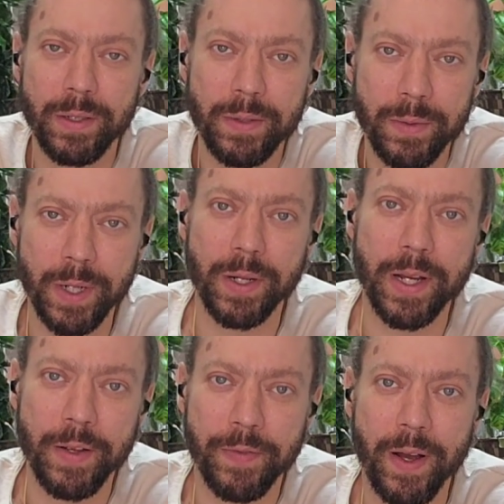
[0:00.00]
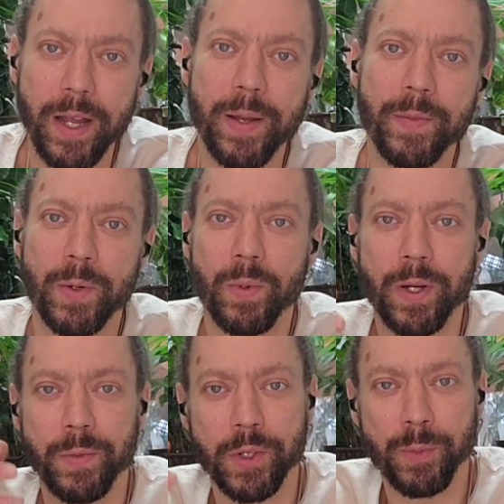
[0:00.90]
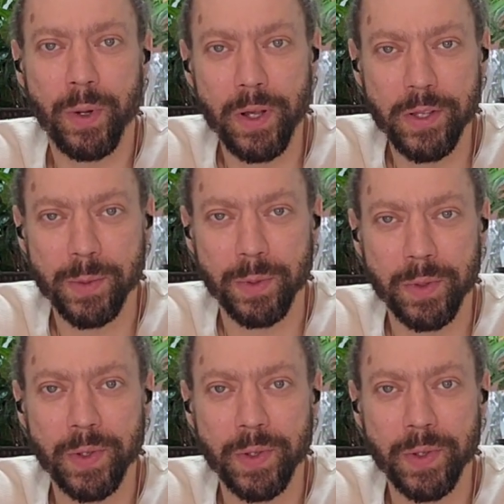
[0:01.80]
where if I am the one responsible,